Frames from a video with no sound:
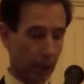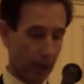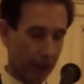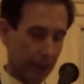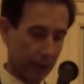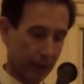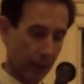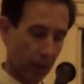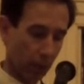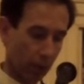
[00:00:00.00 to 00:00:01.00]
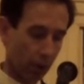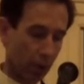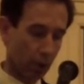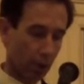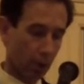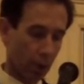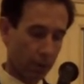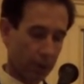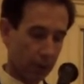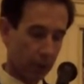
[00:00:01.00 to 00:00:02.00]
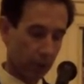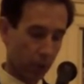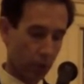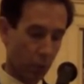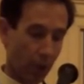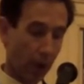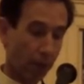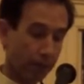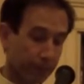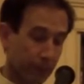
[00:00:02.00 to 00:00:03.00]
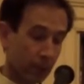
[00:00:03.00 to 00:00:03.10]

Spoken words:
and I think that will continue as well.